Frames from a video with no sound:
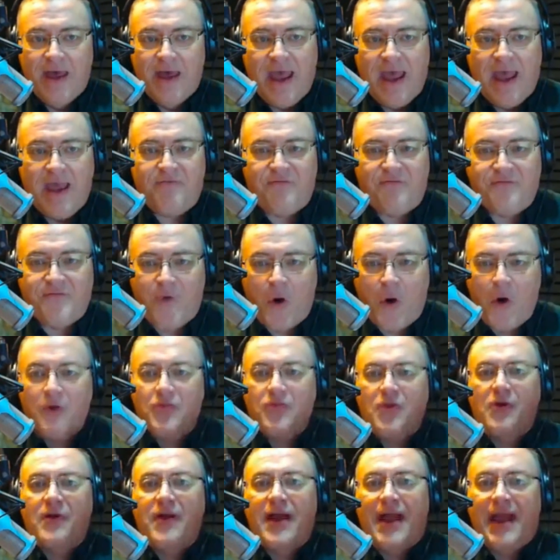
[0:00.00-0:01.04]
a
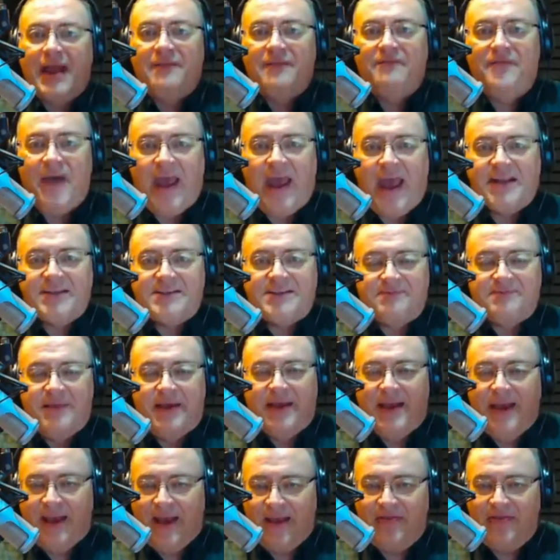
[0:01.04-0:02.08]
further
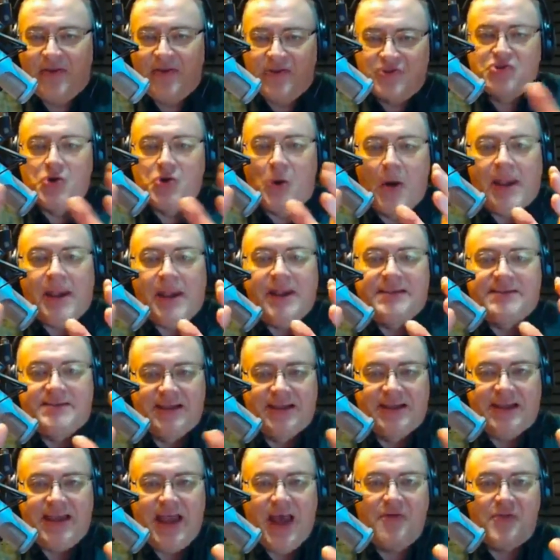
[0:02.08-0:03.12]
advancement in the joining
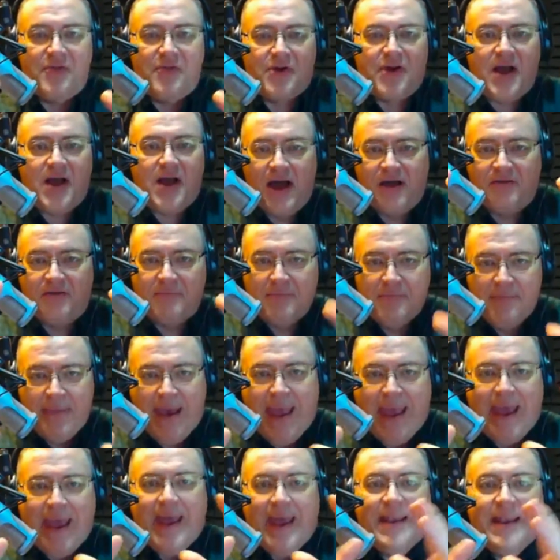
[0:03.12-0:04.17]
together of
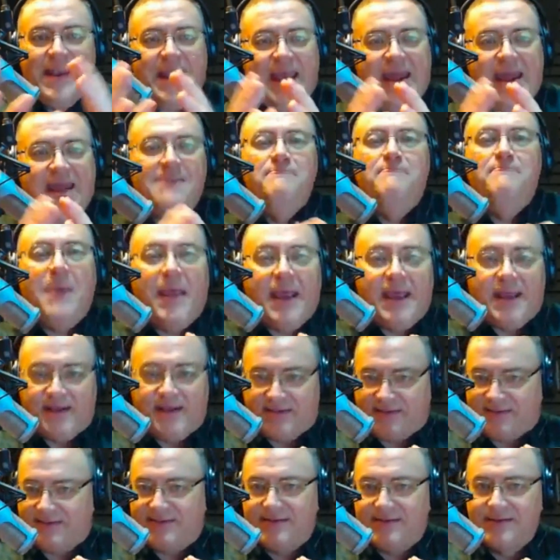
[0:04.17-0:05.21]
man and
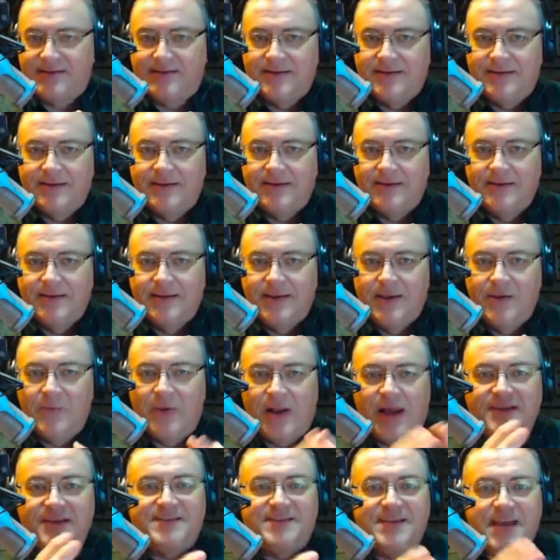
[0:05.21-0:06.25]
beast. And
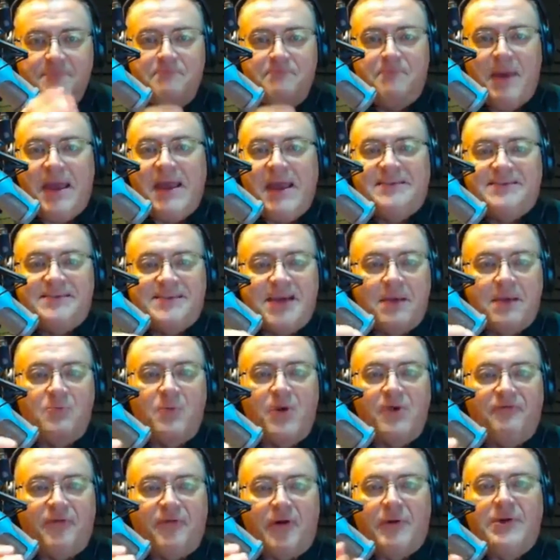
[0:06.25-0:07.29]
when I say beast, I'm
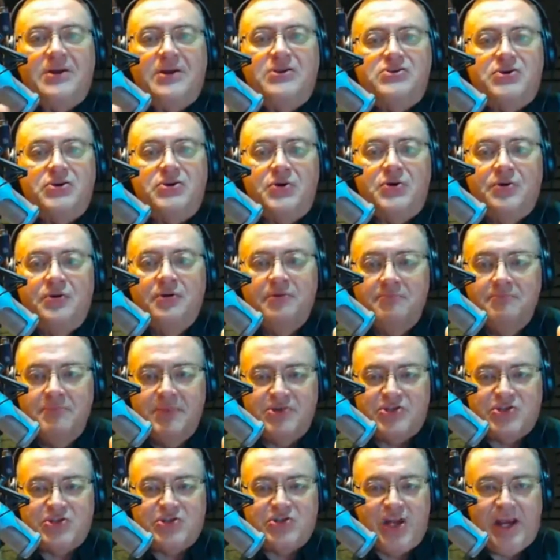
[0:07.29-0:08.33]
referring to
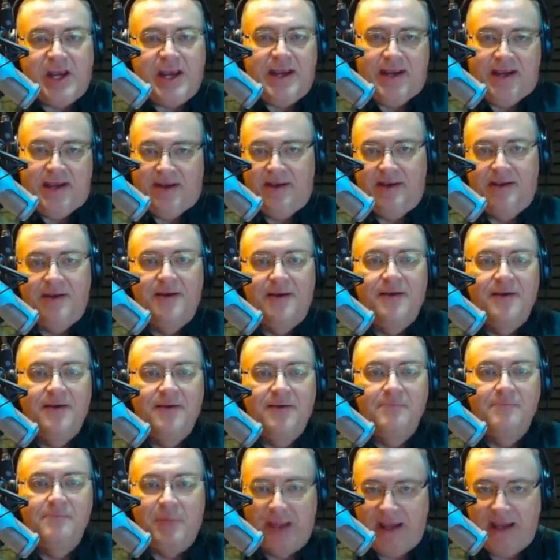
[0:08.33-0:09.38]
machine
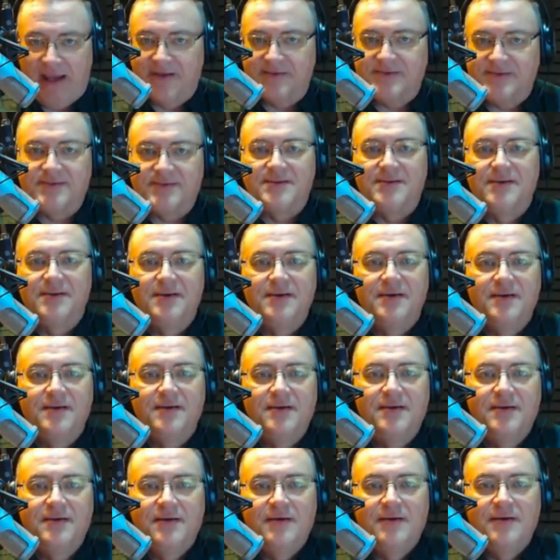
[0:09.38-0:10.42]
beast.
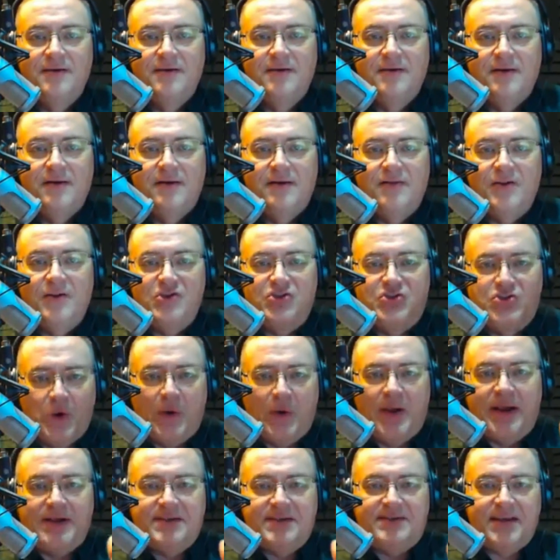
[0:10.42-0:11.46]
The
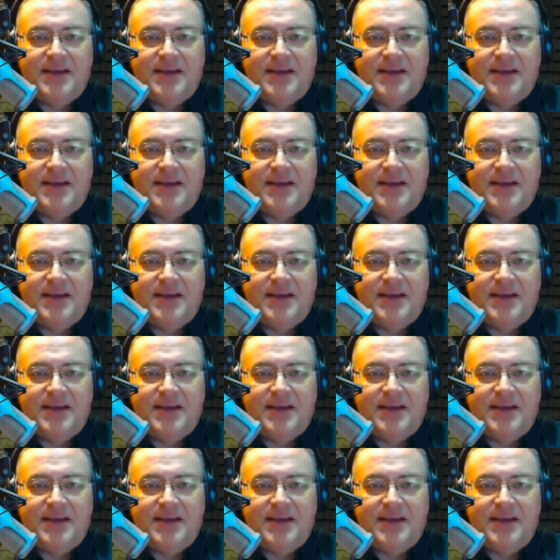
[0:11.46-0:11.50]
joining